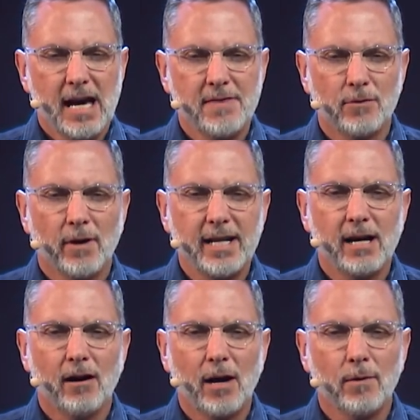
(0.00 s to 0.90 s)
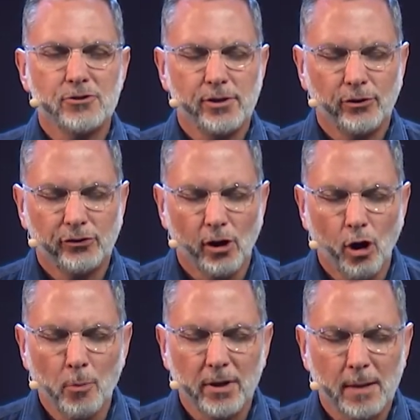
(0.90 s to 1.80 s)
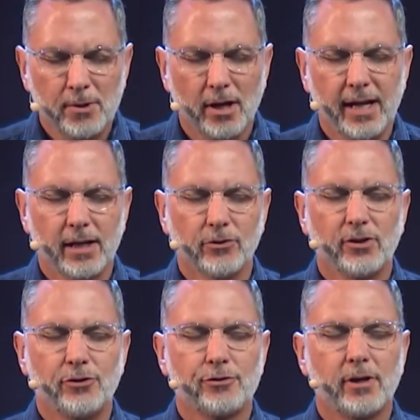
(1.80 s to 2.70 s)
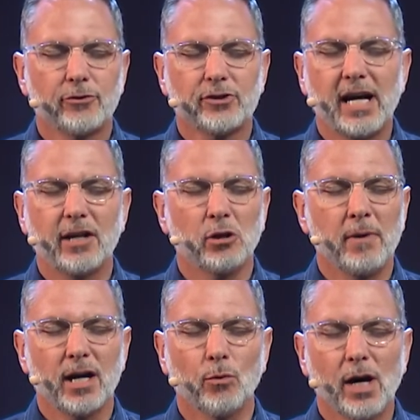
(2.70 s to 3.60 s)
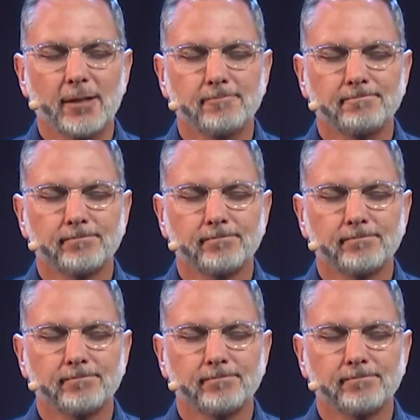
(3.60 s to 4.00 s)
And then right now, I want you just to open up your hands and trust God no matter what.